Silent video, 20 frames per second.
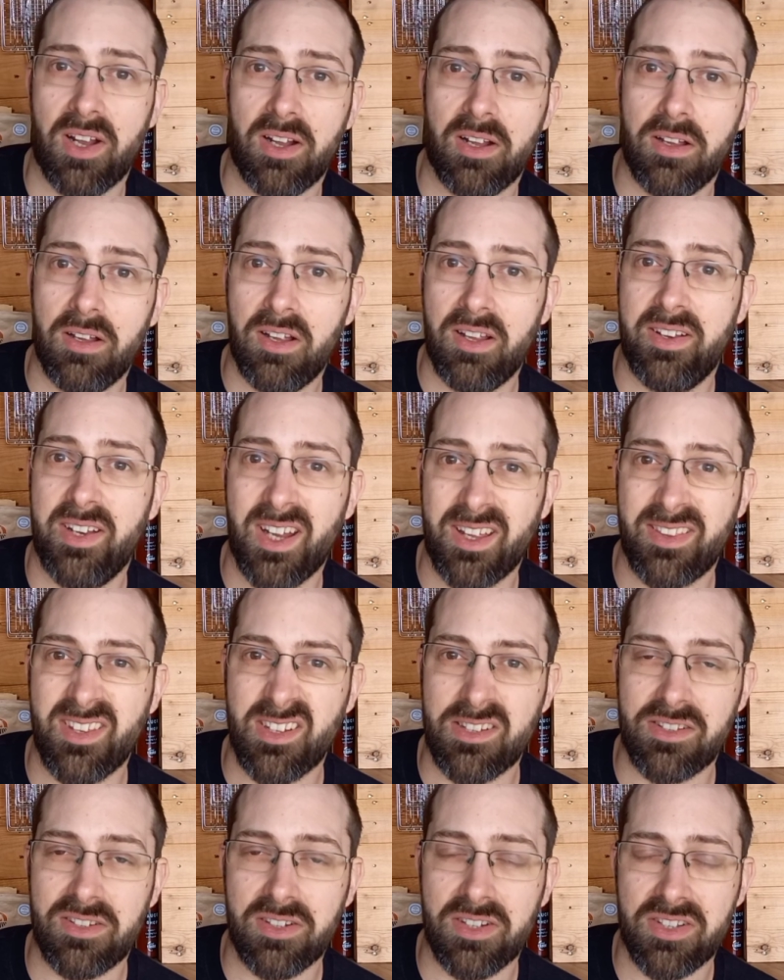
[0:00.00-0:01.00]
that
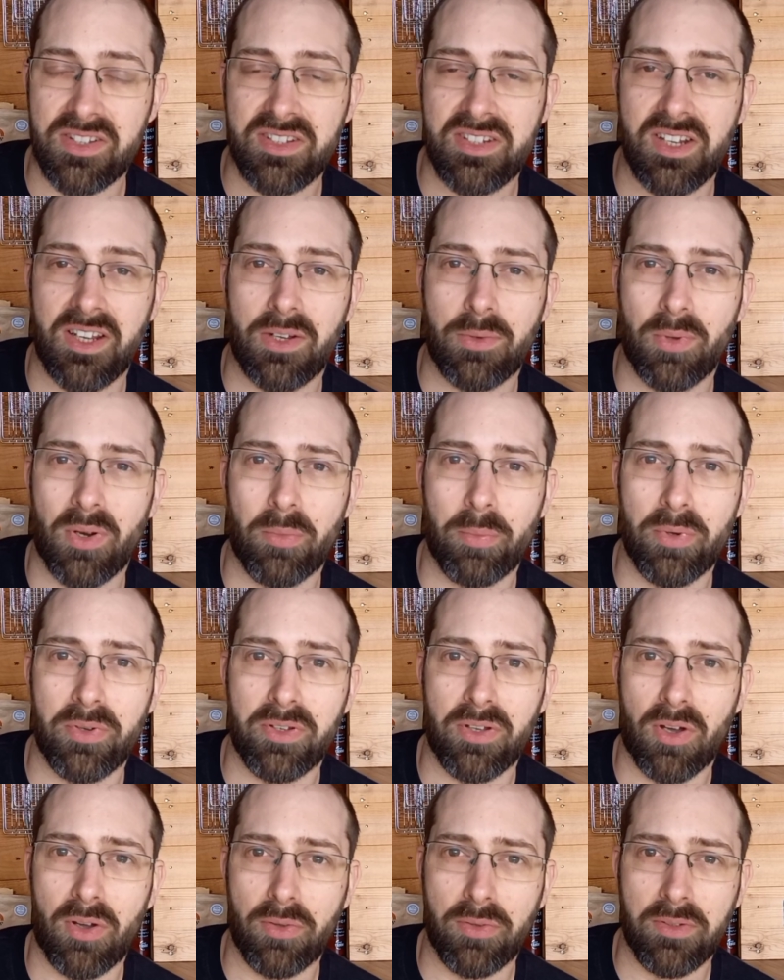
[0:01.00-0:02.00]
nothing's going to stick when I
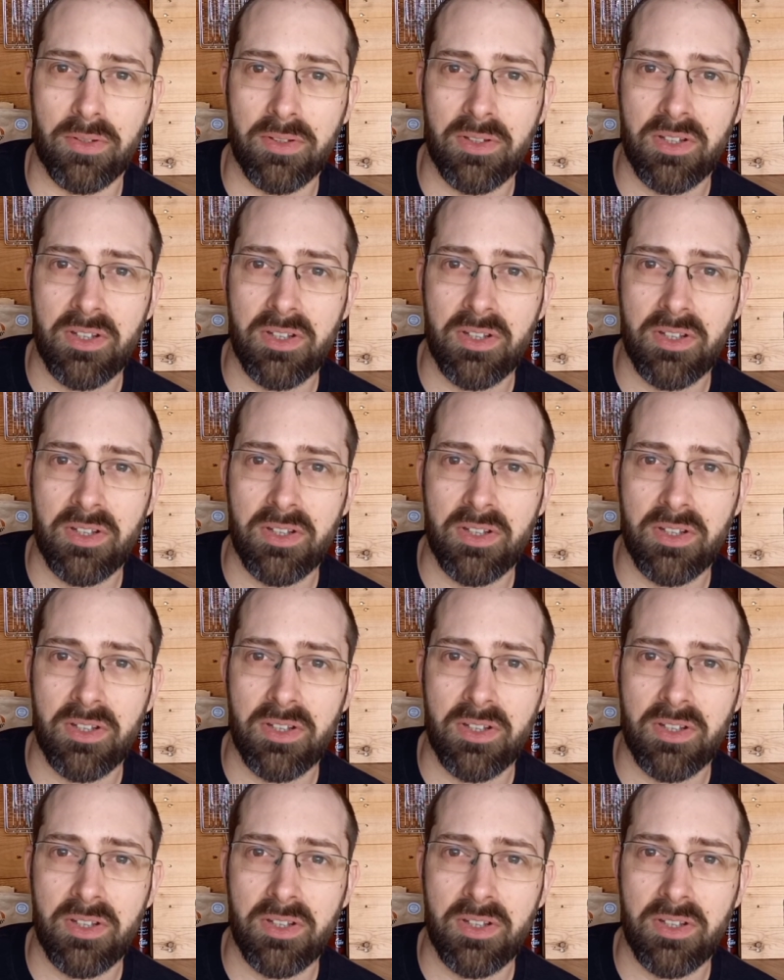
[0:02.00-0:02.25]
put it on.